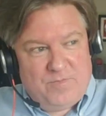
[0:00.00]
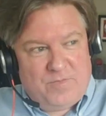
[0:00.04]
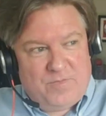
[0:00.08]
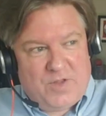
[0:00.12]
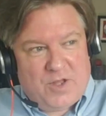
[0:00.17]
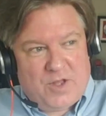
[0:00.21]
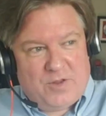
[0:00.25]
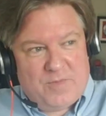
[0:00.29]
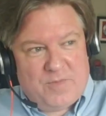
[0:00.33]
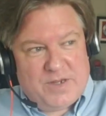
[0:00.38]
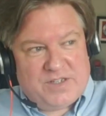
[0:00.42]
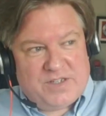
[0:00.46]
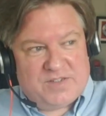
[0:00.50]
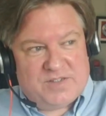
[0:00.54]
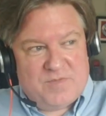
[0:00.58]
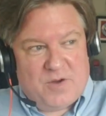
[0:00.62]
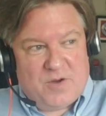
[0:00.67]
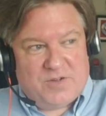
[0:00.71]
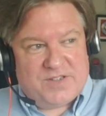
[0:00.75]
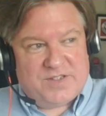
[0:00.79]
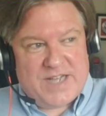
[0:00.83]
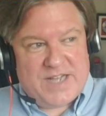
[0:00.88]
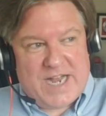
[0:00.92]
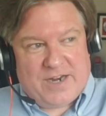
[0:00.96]
the other big
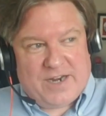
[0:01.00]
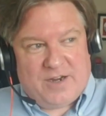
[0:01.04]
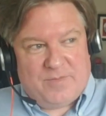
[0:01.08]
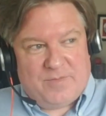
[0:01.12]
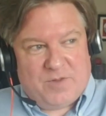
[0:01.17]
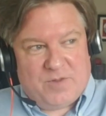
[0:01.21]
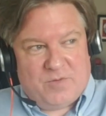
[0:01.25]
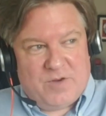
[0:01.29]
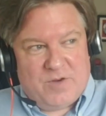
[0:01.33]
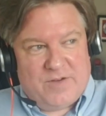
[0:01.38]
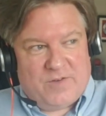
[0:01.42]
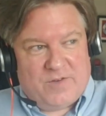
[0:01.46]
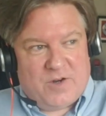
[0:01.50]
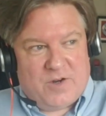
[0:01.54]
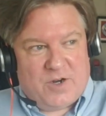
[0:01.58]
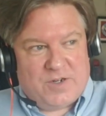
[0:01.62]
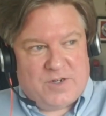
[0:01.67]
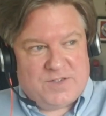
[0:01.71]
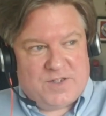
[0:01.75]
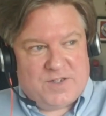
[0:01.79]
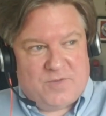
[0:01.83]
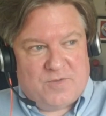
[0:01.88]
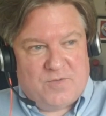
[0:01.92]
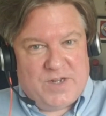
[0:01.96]
smokestack up the river
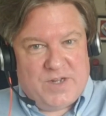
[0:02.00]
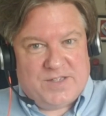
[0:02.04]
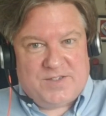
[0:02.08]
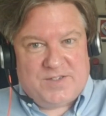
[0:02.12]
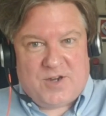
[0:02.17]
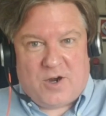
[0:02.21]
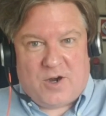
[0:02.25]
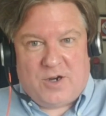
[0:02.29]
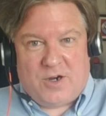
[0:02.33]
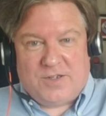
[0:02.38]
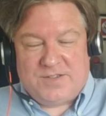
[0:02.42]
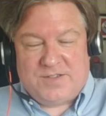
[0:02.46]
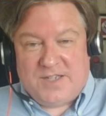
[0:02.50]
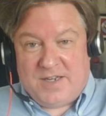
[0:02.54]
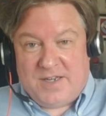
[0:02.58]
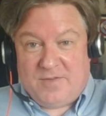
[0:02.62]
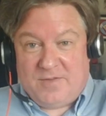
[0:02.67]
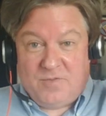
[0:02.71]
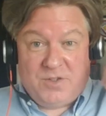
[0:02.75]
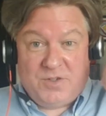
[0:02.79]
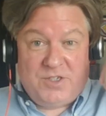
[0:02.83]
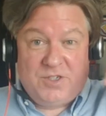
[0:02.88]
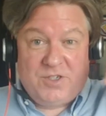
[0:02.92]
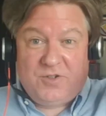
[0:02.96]
is a Ritz-Carlton,
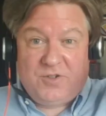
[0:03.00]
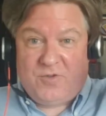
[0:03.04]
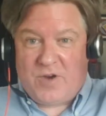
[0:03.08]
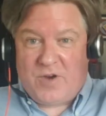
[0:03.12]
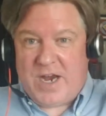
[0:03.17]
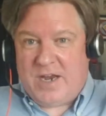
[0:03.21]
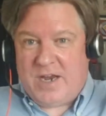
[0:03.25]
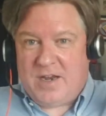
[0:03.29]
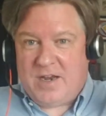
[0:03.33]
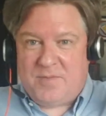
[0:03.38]
which is great.